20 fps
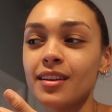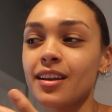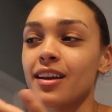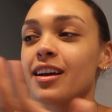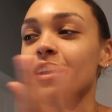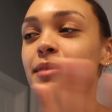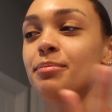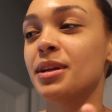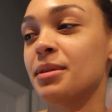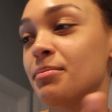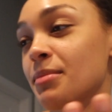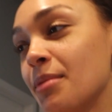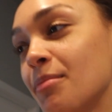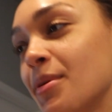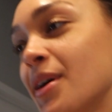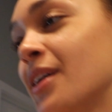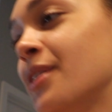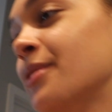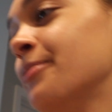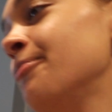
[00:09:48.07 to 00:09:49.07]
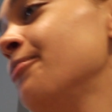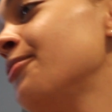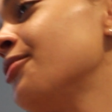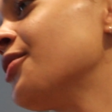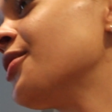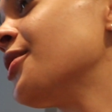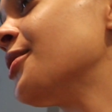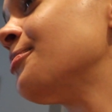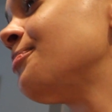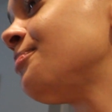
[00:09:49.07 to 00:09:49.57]
I blame my mom
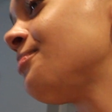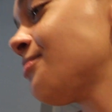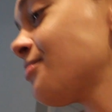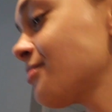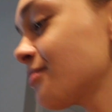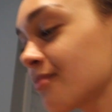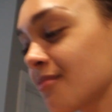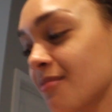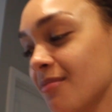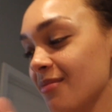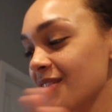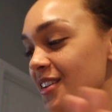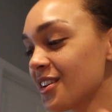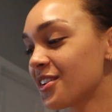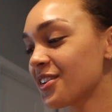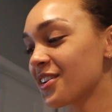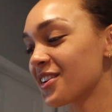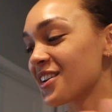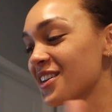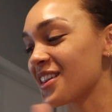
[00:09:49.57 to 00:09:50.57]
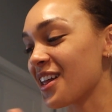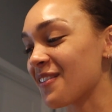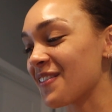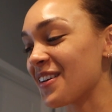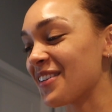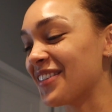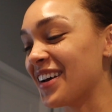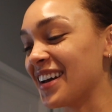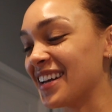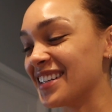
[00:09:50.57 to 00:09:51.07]
for cooking that
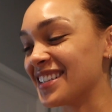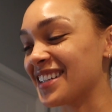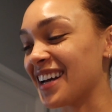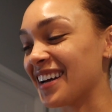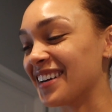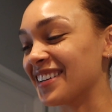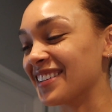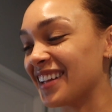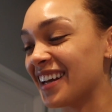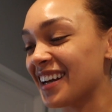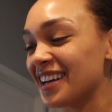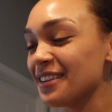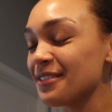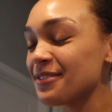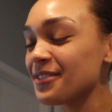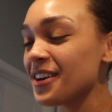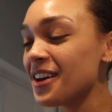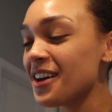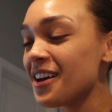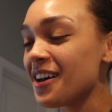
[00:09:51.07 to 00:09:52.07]
way my entire life.